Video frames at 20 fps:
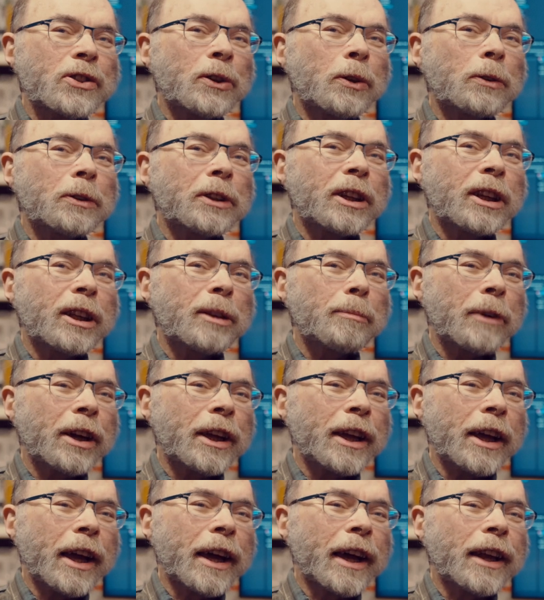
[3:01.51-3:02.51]
holding it in my
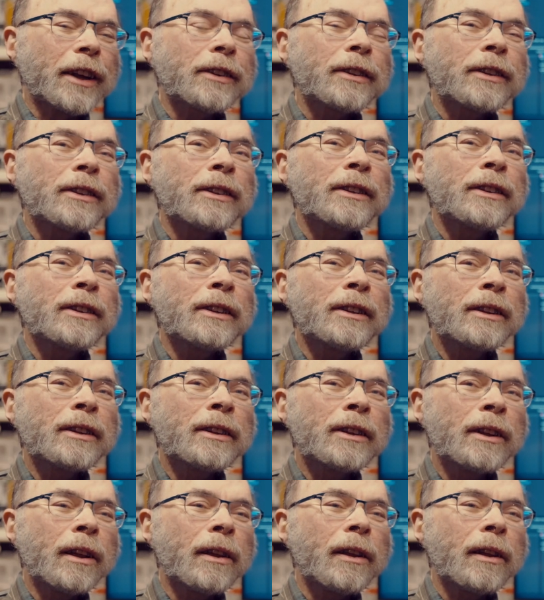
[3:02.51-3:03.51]
hand,
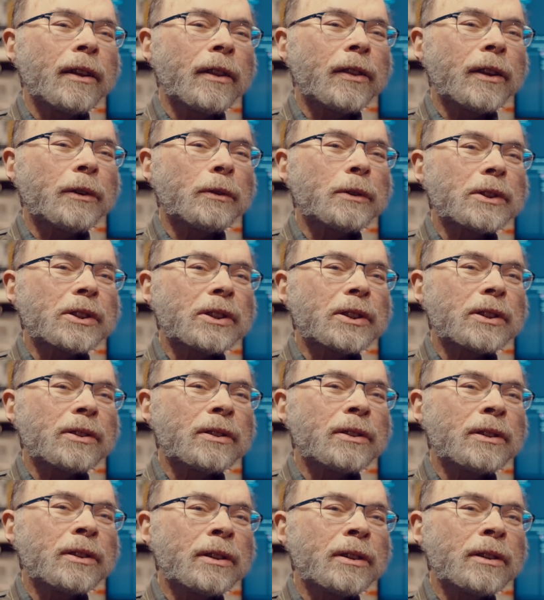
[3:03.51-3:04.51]
there was
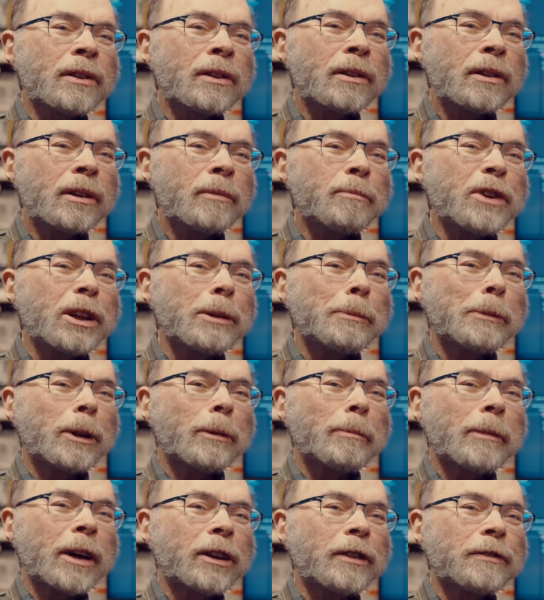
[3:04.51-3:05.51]
a minimal
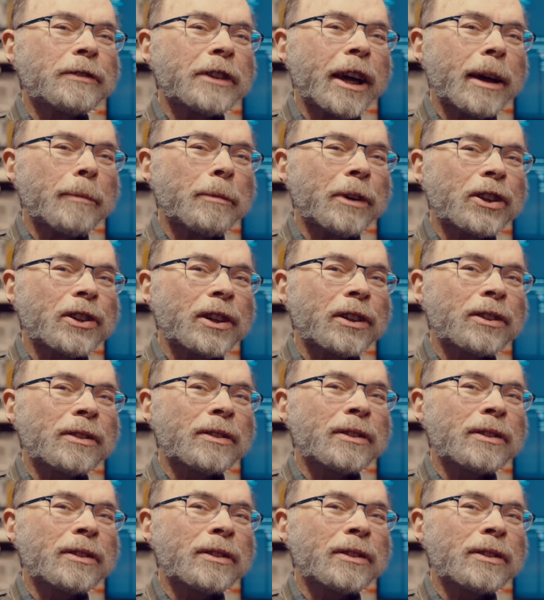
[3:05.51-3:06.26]
amount of damage.